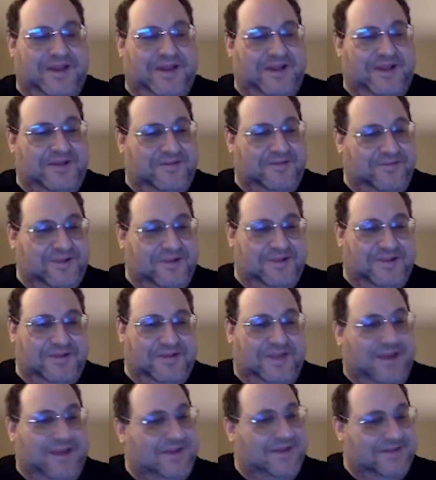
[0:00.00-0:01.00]
and real
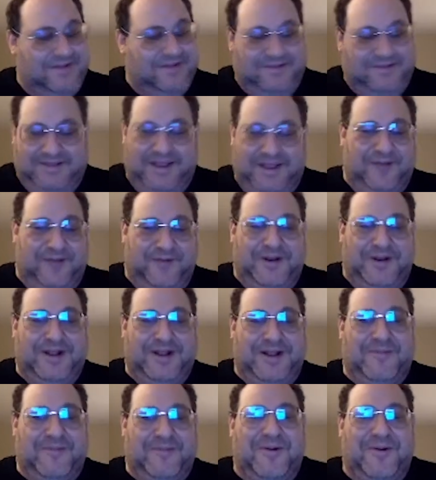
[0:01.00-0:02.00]
stacks are
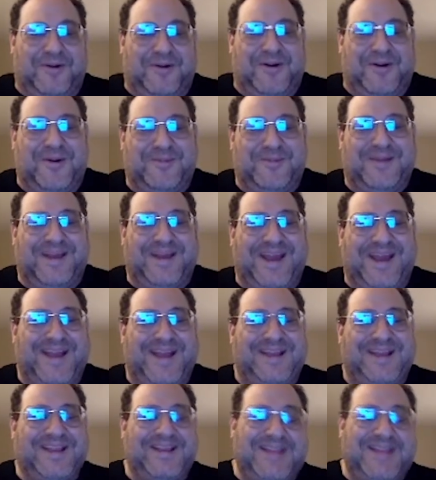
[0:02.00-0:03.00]
definitely more
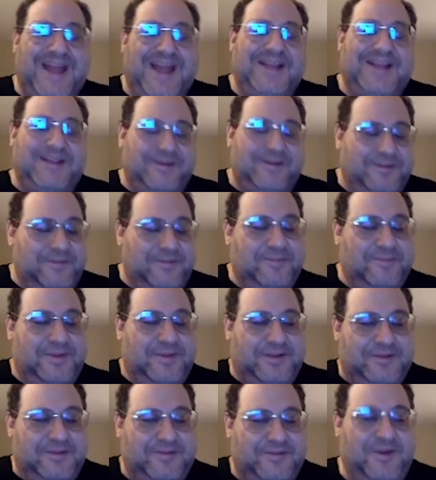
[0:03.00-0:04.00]
complicated than that,
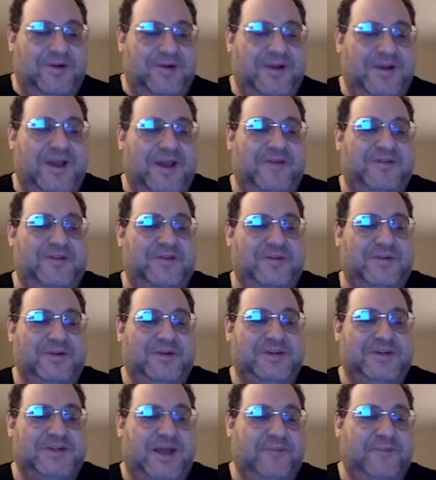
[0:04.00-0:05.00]
but we only have so
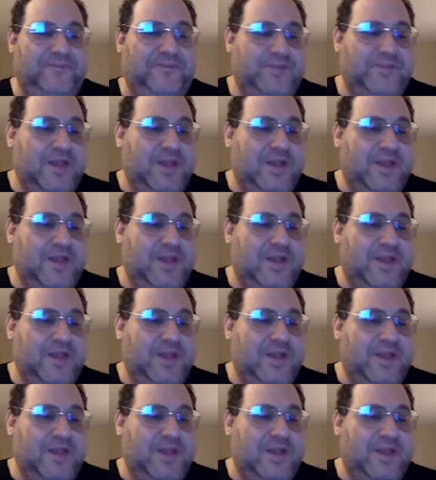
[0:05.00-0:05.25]
much time.